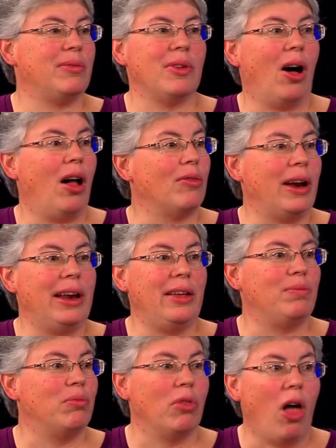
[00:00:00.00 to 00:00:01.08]
already
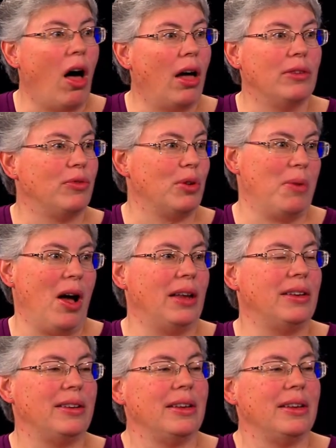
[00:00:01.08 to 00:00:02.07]
law in Vermont,